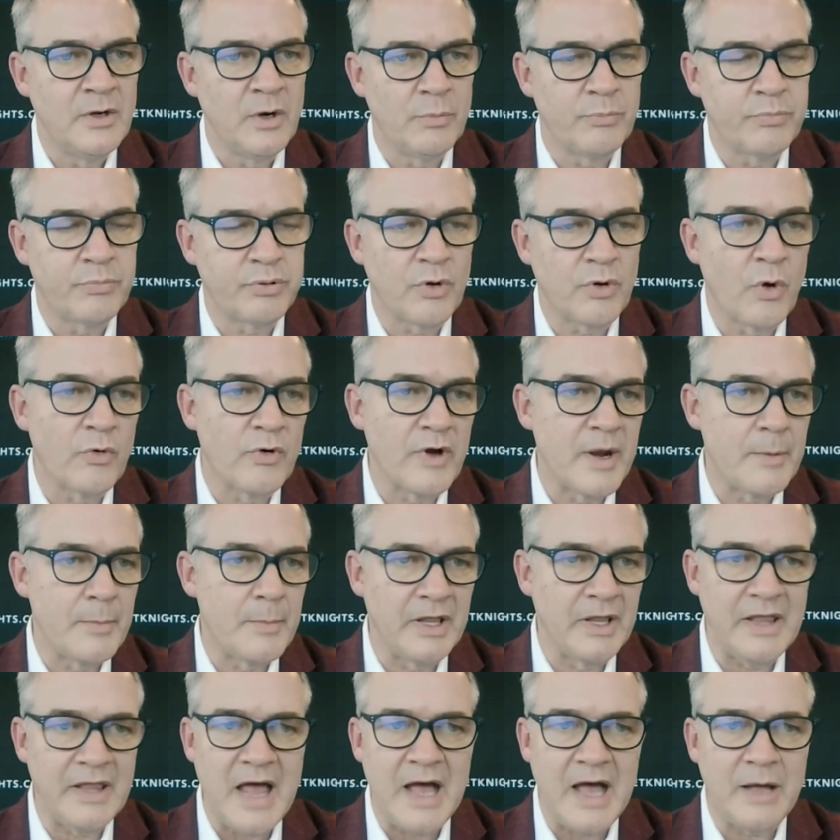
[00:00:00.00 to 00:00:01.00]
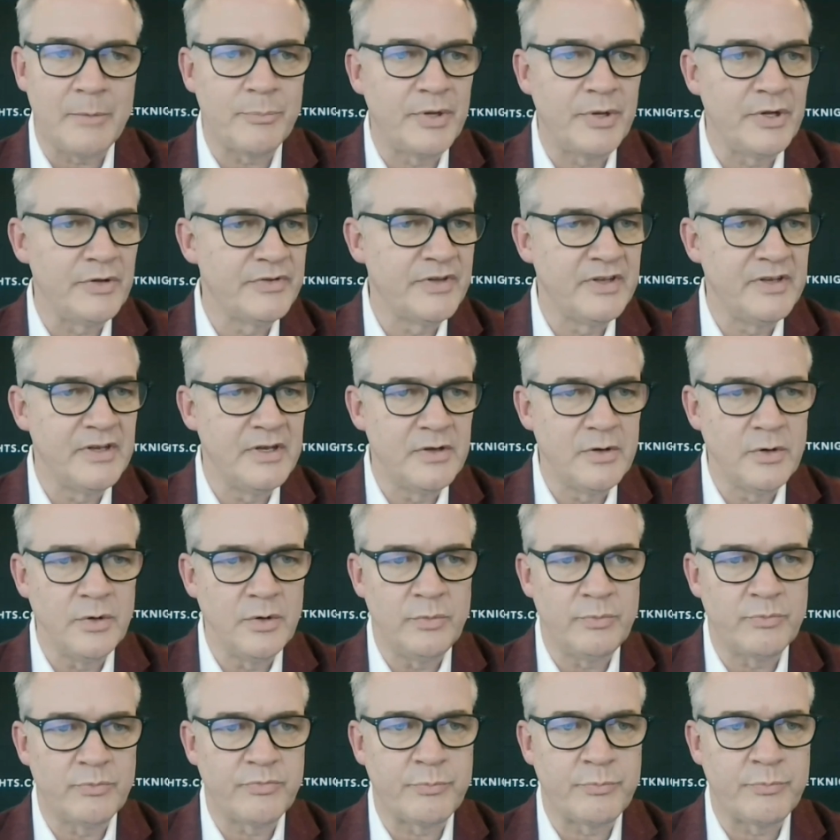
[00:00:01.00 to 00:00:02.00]
you know, program a lot, building the
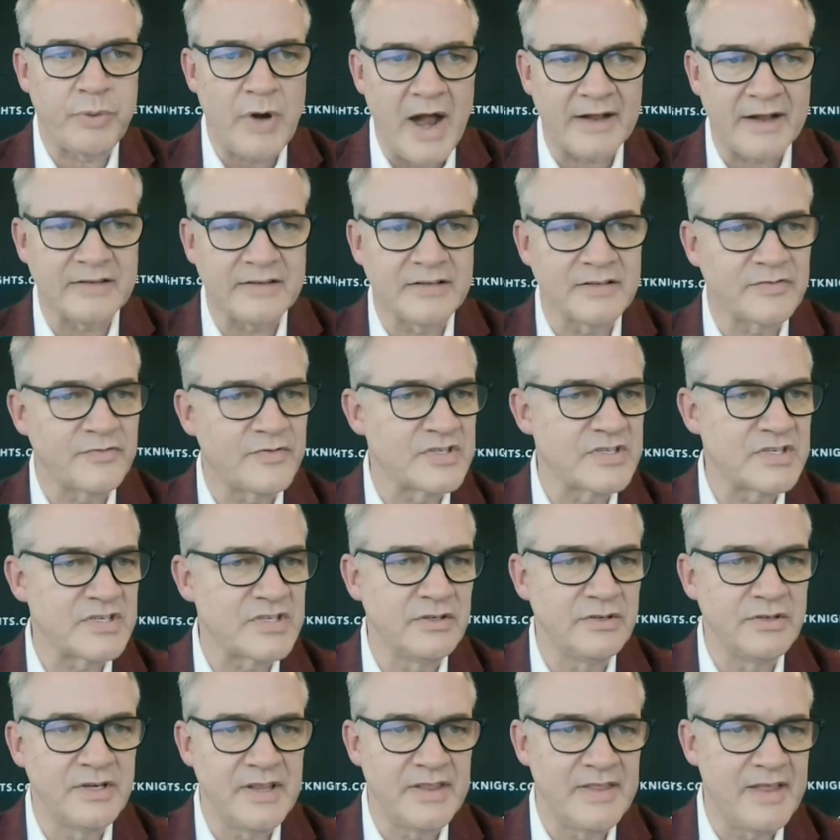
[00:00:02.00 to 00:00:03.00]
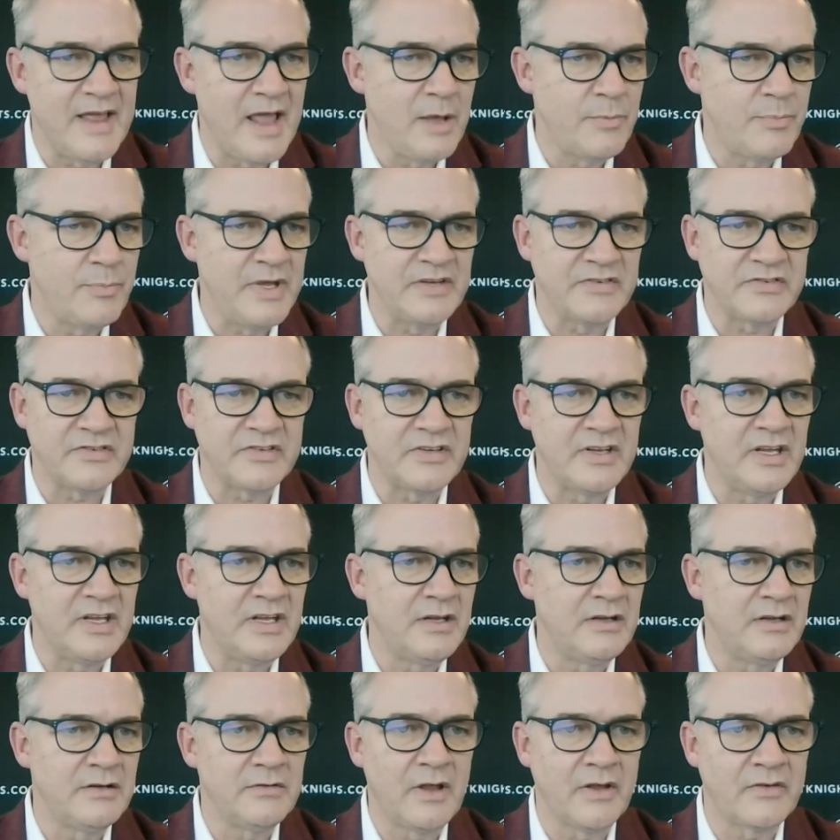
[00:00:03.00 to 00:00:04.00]
new practice facility, the
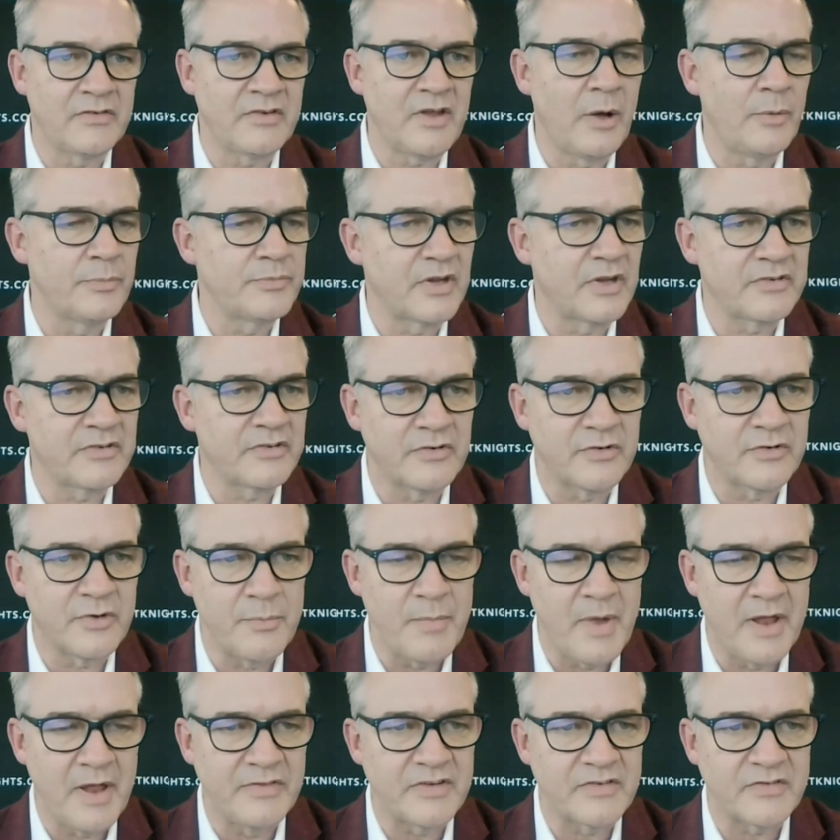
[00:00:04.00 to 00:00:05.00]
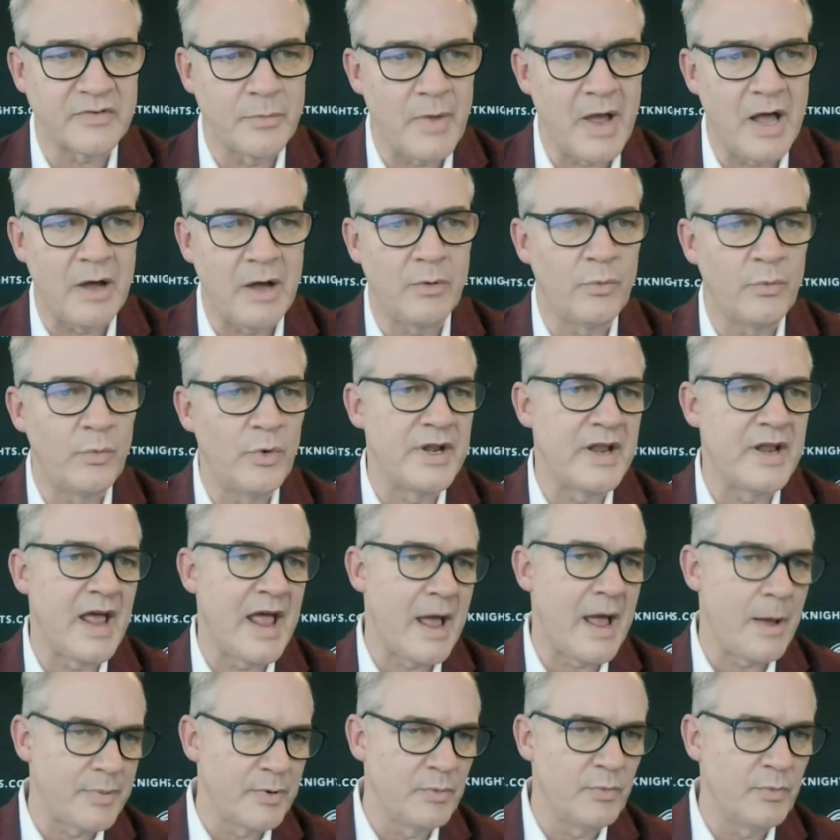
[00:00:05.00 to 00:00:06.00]
APC, has helped us a tremendous amount. Wouldn't
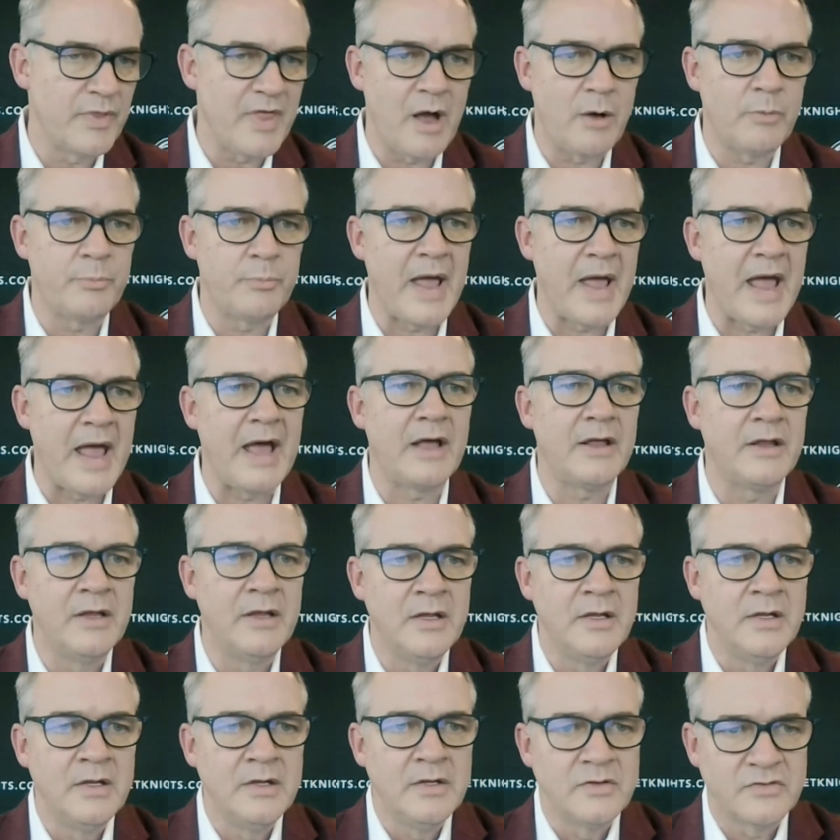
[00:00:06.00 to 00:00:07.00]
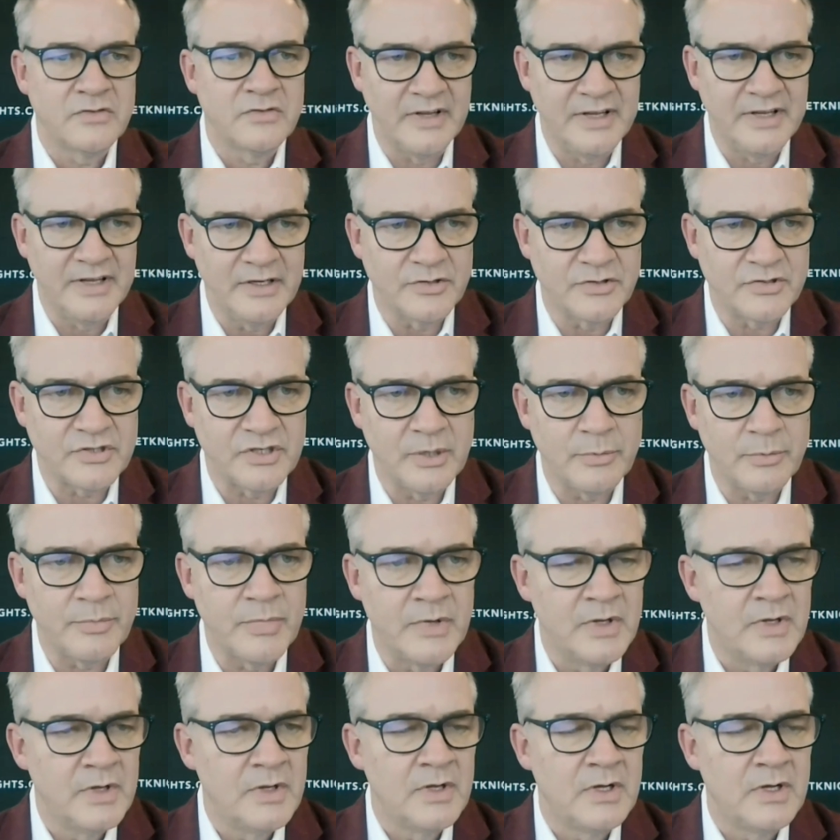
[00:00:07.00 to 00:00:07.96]
have happened without Pat's leadership.